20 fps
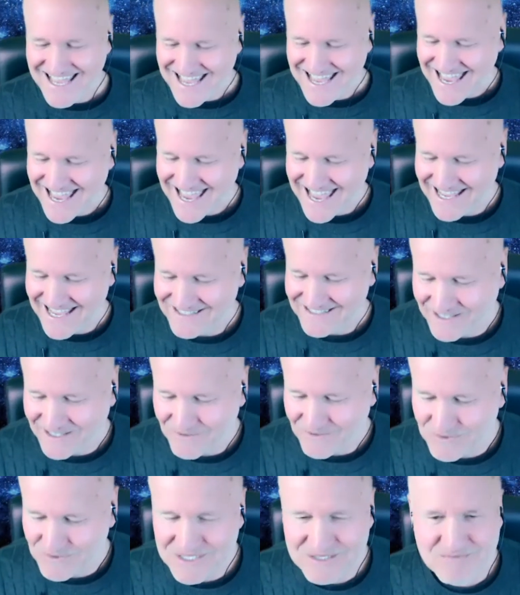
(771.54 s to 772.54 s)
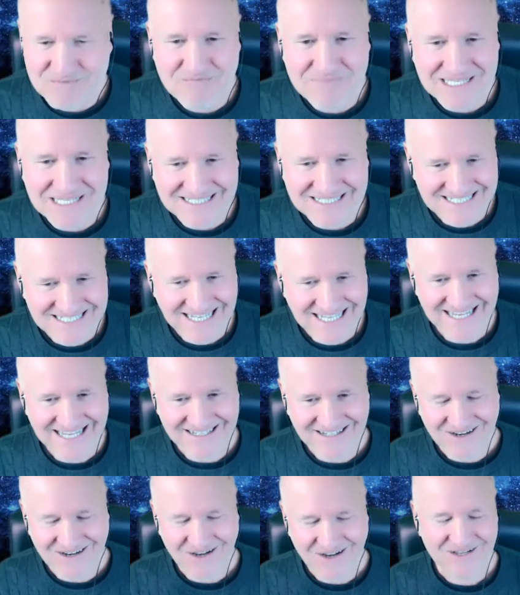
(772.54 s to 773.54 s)
and it was minutes
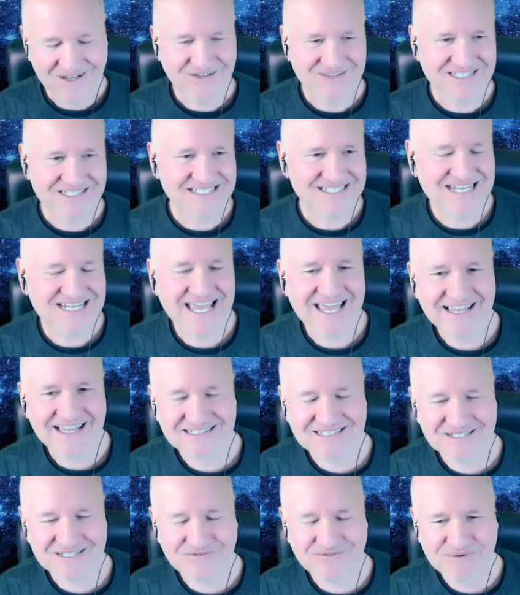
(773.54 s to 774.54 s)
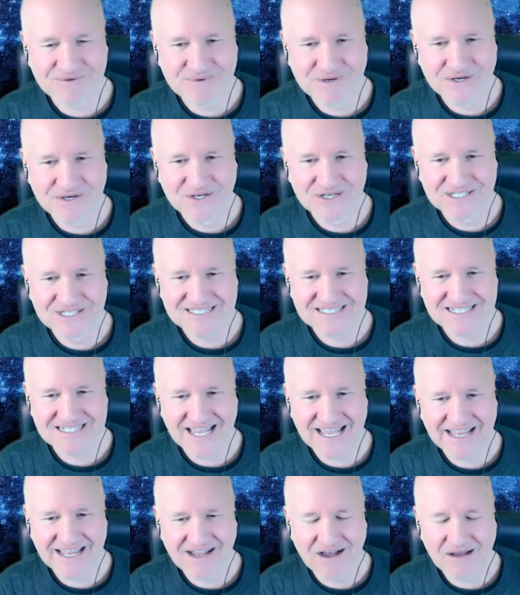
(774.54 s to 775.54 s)
later, I got this text from her
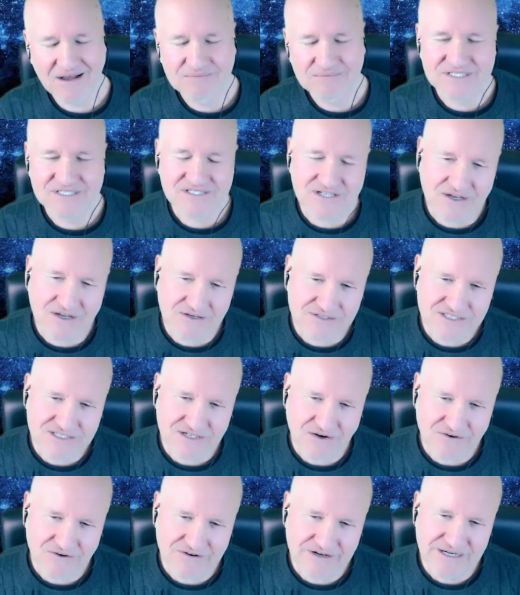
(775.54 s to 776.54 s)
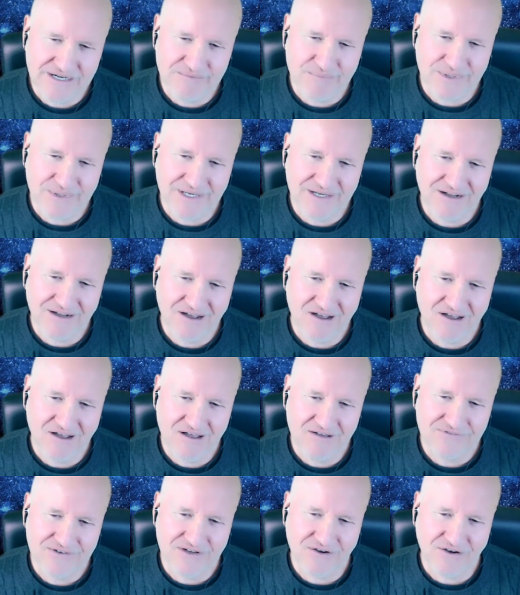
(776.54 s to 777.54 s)
saying, "I'm so sorry, but
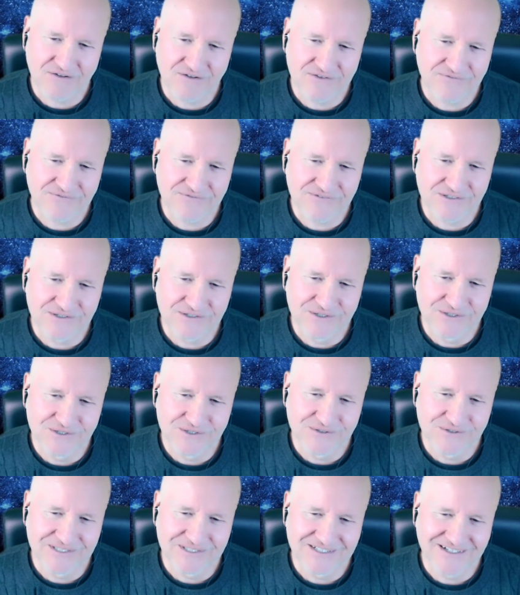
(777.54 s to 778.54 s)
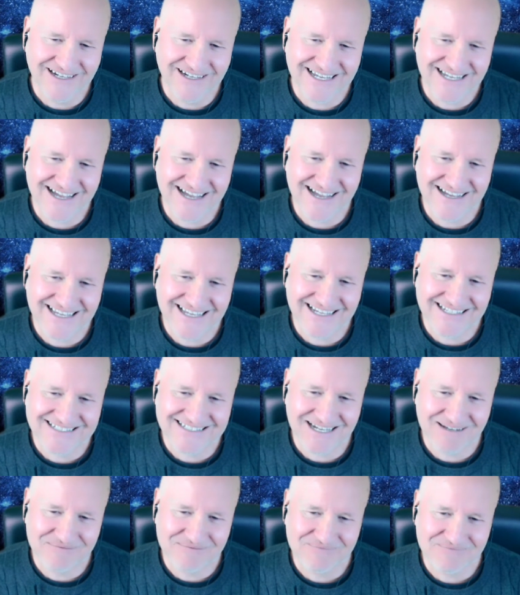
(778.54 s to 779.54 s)
I've got the flu and I can't catch
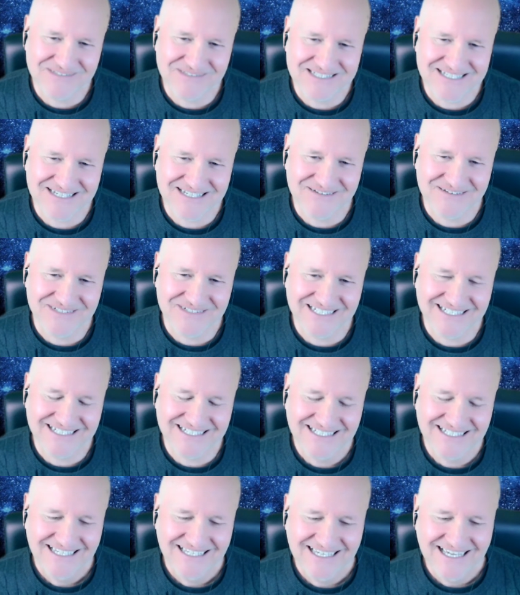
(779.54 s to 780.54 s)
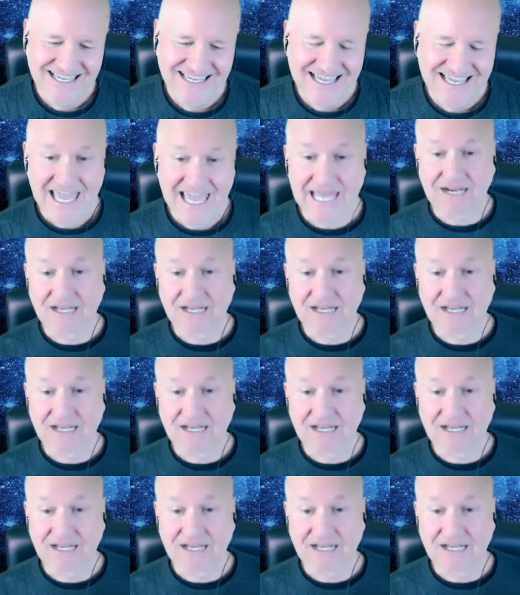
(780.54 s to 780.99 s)
up this evening." And I